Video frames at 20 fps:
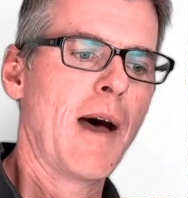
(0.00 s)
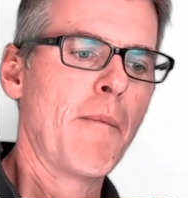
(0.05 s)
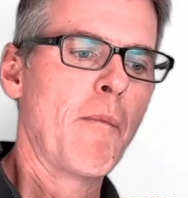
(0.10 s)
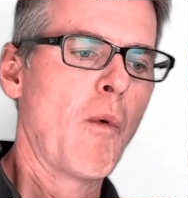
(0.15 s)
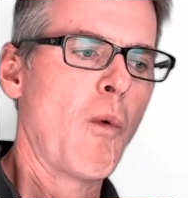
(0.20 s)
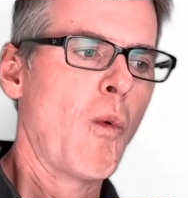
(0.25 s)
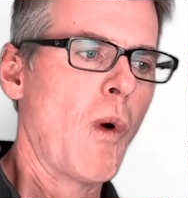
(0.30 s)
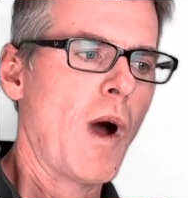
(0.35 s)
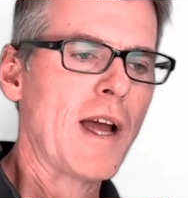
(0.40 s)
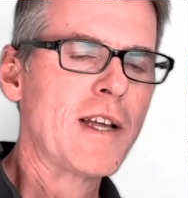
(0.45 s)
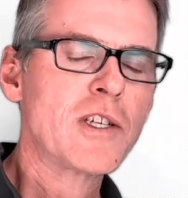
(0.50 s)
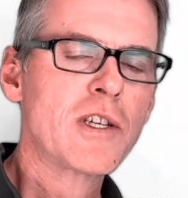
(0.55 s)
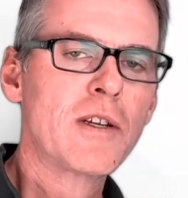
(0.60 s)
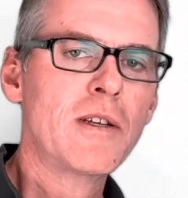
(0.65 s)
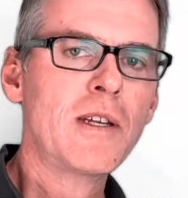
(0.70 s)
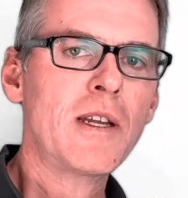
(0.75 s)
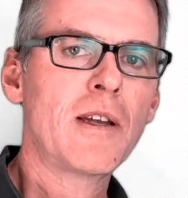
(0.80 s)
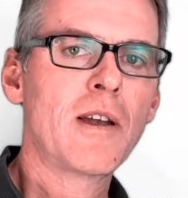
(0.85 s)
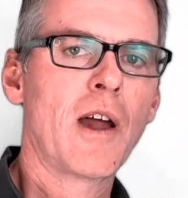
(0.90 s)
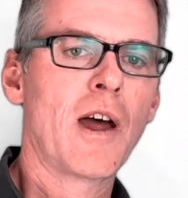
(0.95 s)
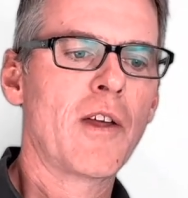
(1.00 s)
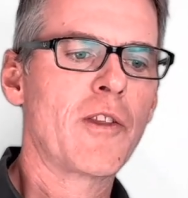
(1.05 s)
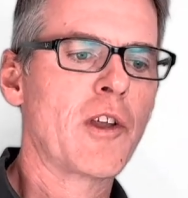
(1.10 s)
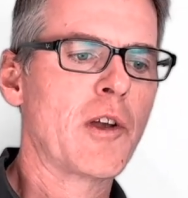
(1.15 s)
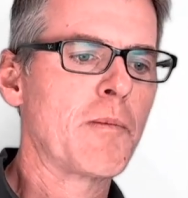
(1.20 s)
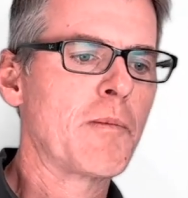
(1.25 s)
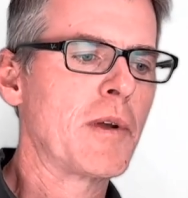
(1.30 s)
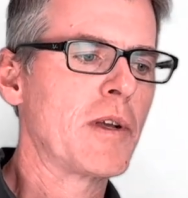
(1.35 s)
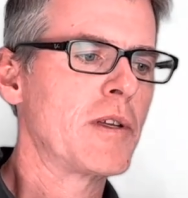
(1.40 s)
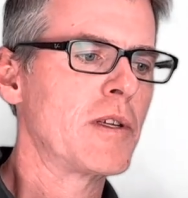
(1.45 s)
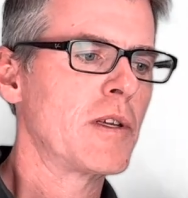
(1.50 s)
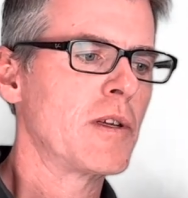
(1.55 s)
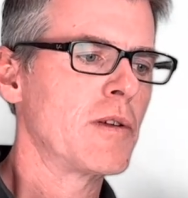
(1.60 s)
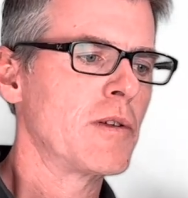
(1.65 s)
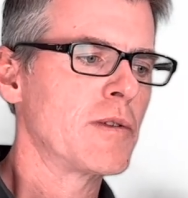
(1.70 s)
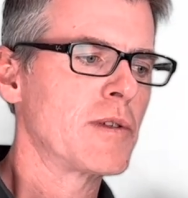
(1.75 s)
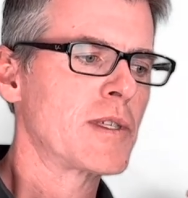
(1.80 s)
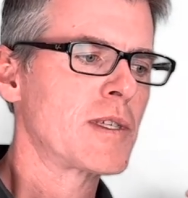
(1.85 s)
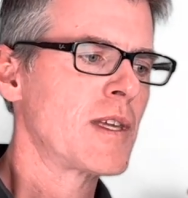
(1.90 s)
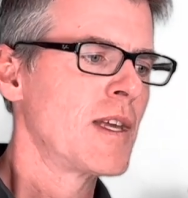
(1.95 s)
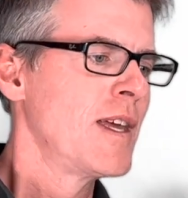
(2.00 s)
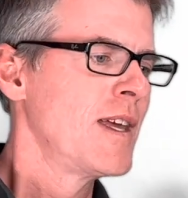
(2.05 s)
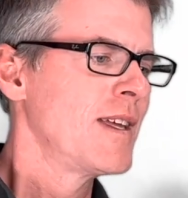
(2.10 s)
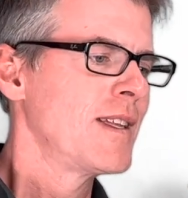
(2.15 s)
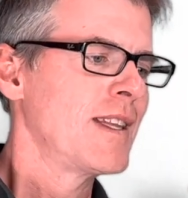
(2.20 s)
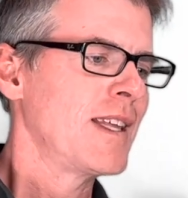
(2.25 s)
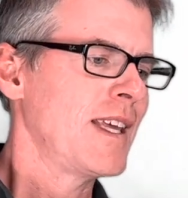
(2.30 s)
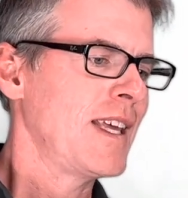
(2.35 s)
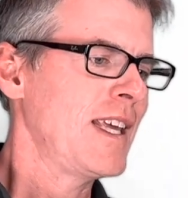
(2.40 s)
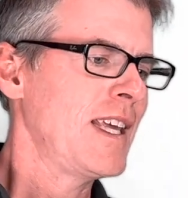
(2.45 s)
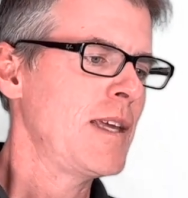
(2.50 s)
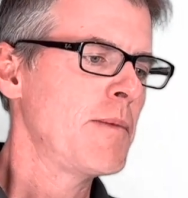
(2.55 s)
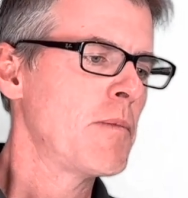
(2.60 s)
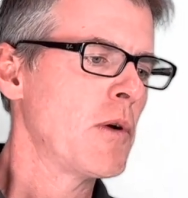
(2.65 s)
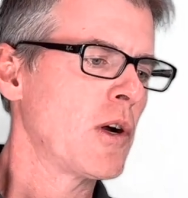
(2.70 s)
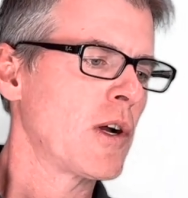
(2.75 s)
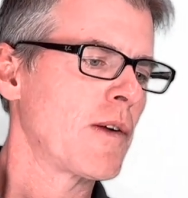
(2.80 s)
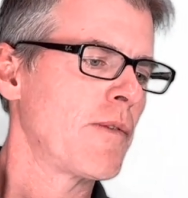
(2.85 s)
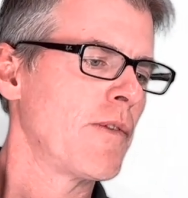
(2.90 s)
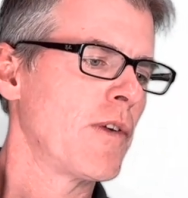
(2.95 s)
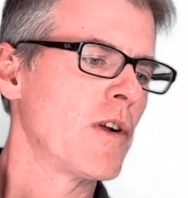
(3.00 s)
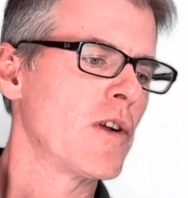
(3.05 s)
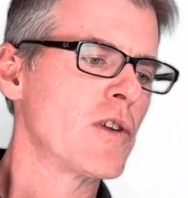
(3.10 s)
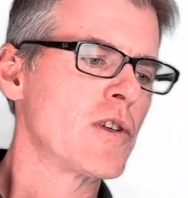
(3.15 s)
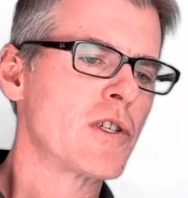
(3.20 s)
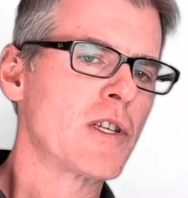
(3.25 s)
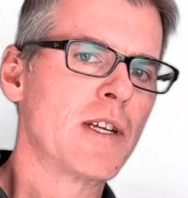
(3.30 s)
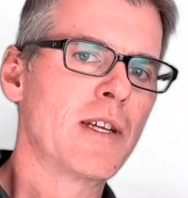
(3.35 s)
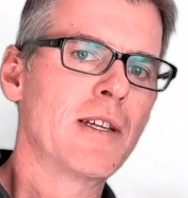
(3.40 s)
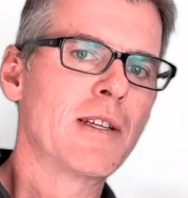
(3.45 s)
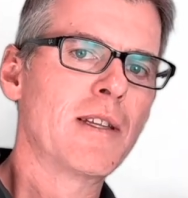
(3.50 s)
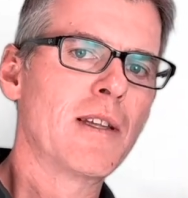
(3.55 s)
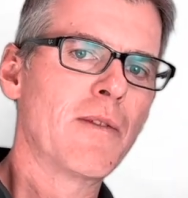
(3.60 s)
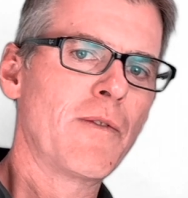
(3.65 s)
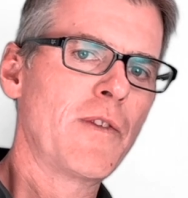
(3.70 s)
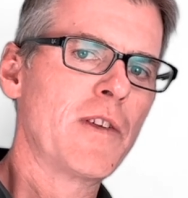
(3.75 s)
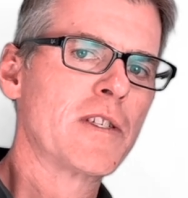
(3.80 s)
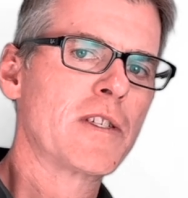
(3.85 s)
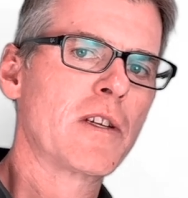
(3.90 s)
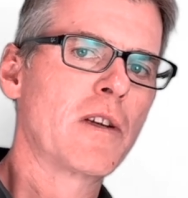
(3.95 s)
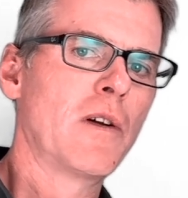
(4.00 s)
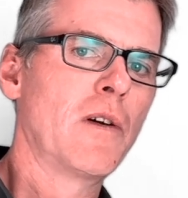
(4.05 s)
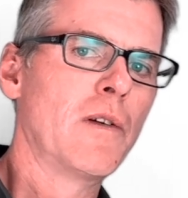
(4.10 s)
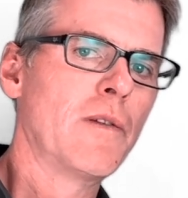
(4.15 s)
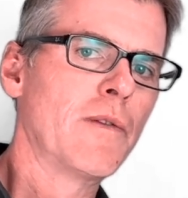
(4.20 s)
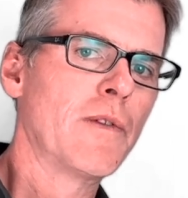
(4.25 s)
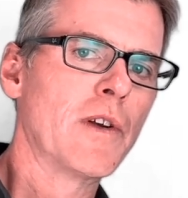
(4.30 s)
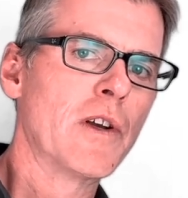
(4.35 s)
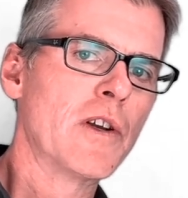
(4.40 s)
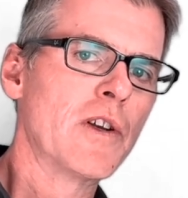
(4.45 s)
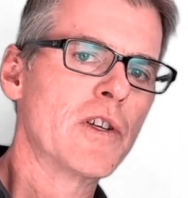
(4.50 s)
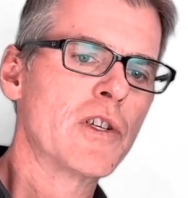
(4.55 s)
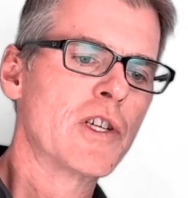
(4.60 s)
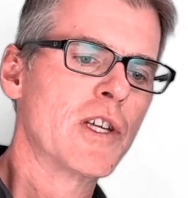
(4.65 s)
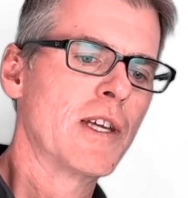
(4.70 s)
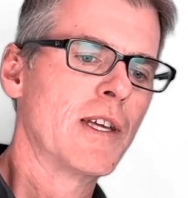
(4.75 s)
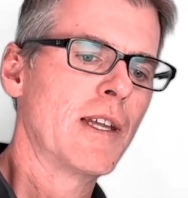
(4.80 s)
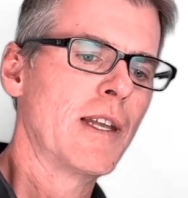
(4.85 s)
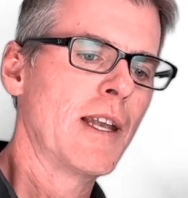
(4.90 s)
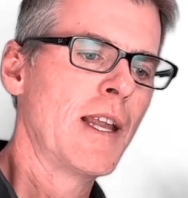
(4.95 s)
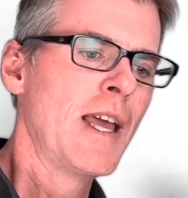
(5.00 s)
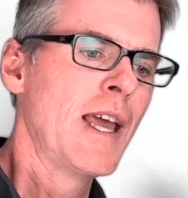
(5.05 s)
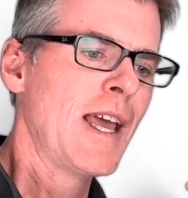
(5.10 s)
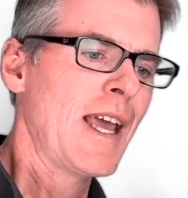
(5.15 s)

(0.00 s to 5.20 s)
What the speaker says: Why shouldn't an author produce the ebook version, the physical version,